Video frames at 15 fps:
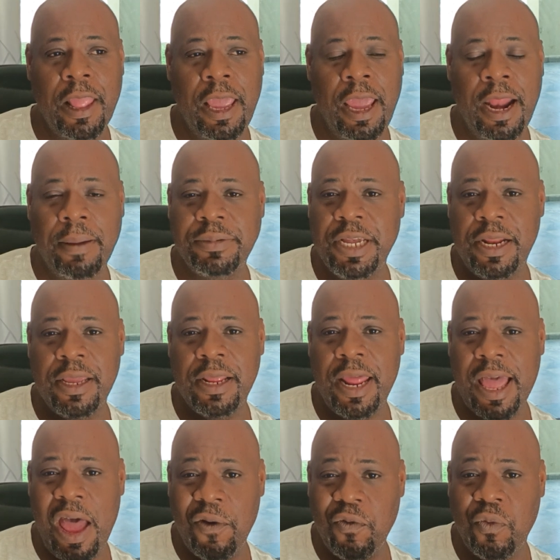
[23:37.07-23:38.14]
And I'm telling you,
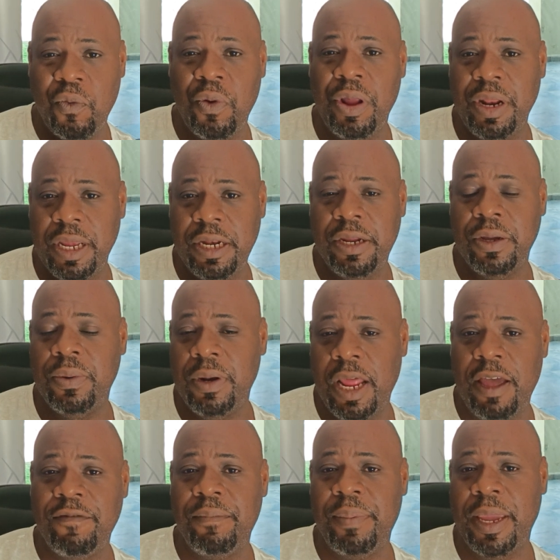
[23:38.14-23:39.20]
like, I really do
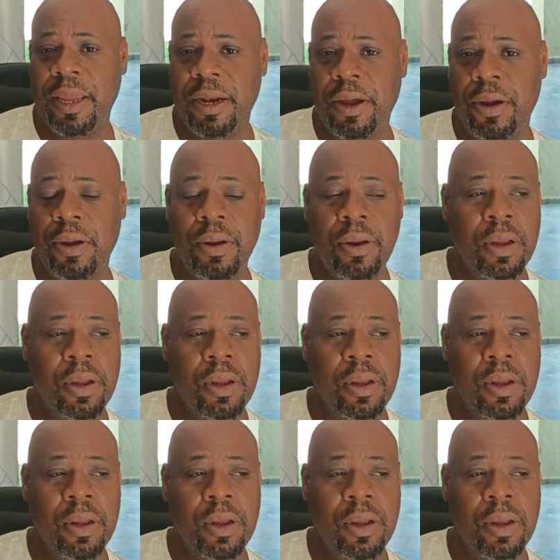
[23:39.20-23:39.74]
love being here.